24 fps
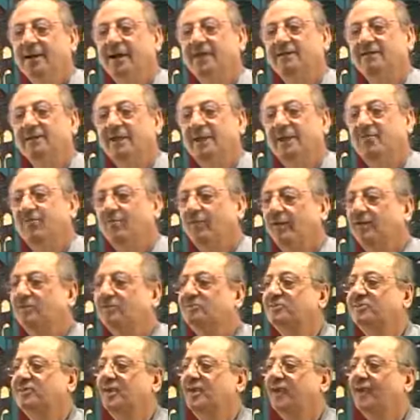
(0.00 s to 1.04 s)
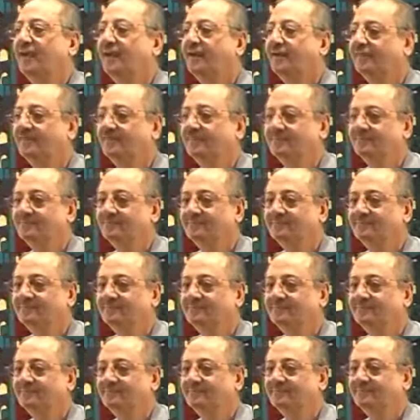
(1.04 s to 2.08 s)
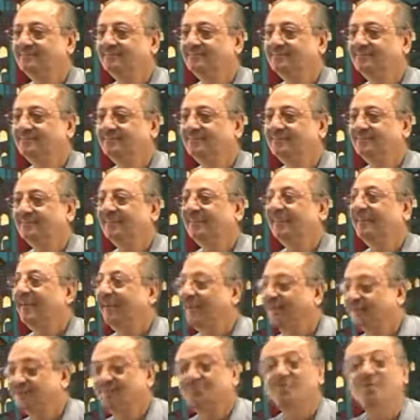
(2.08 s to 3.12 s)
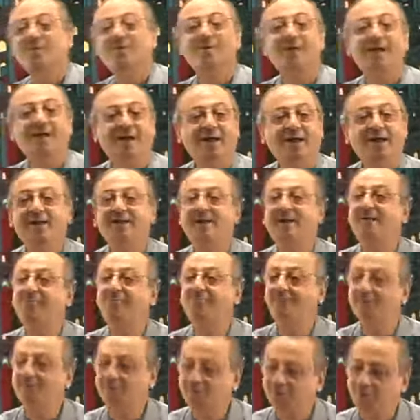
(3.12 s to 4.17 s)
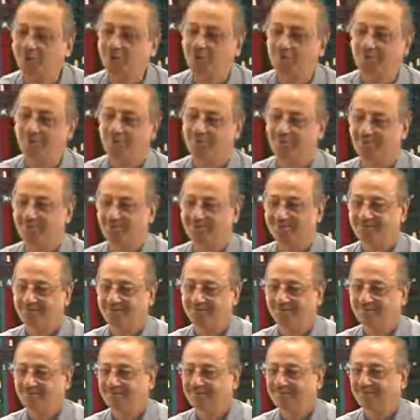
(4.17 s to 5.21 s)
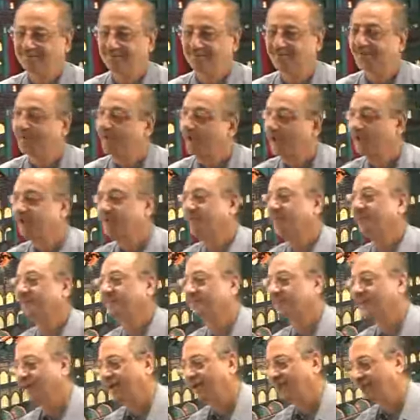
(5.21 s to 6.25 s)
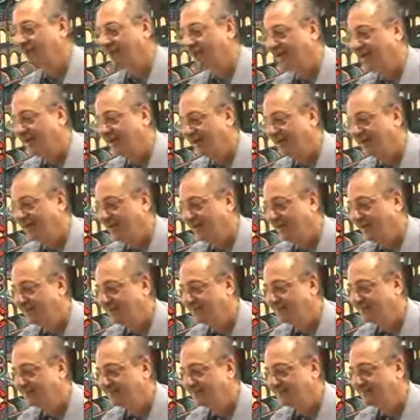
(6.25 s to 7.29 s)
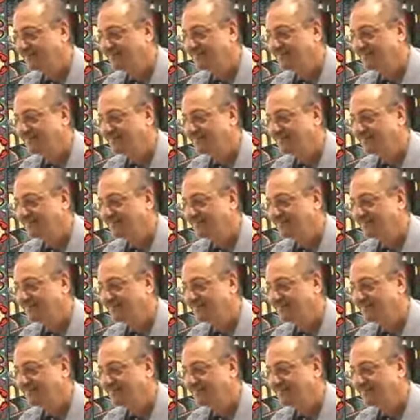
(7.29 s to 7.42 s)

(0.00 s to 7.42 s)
And then what is ka? Ismu la Allah mansub. And where is the khabar la Allah?